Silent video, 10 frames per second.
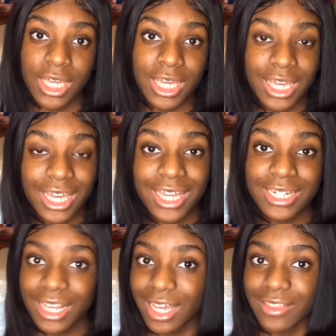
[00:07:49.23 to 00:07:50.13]
And
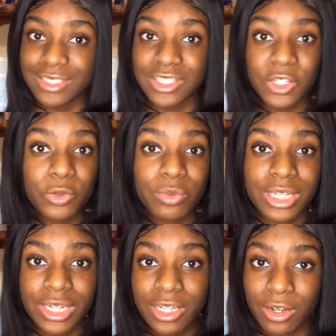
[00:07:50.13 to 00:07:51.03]
yeah, that's all you really
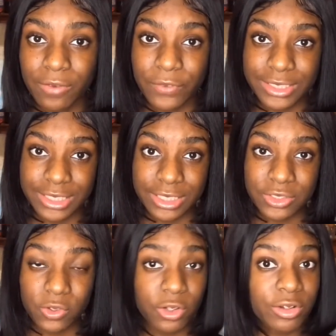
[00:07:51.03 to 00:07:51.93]
need on the first day of
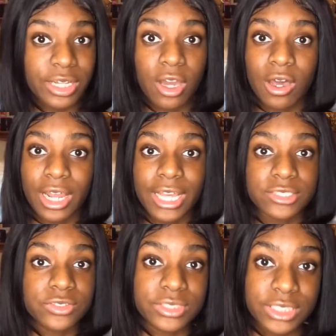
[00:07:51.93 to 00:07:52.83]
school. You don't need all that
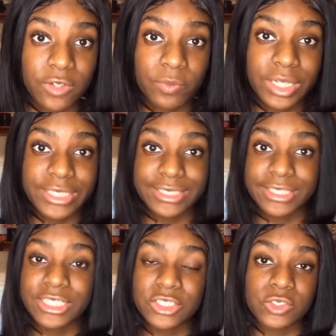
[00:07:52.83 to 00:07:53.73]
extra stuff because the
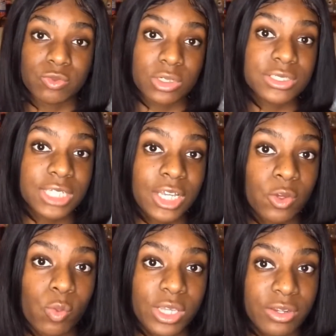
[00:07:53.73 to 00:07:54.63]
teachers will tell you
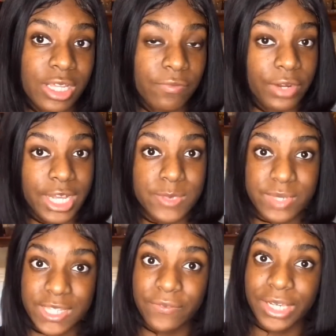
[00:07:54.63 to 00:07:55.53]
what you need for that
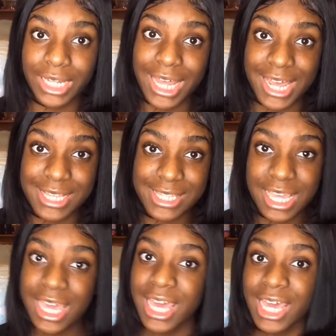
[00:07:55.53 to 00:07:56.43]
specific class.
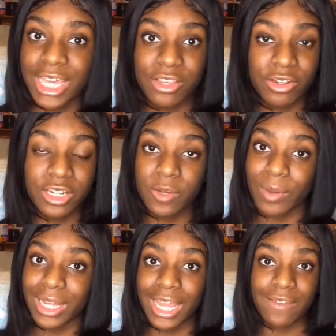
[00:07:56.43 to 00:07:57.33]
And you don't need to
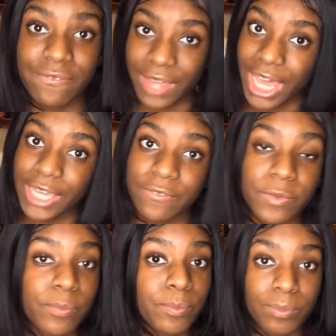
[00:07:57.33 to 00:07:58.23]
buy like 5
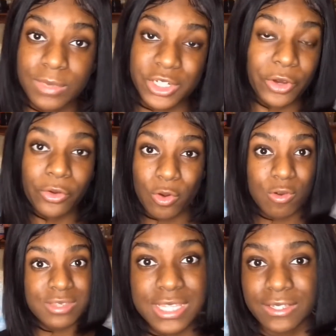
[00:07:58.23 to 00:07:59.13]

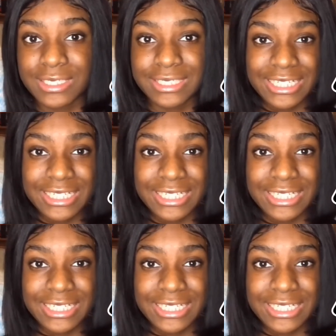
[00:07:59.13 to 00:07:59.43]
journals, 6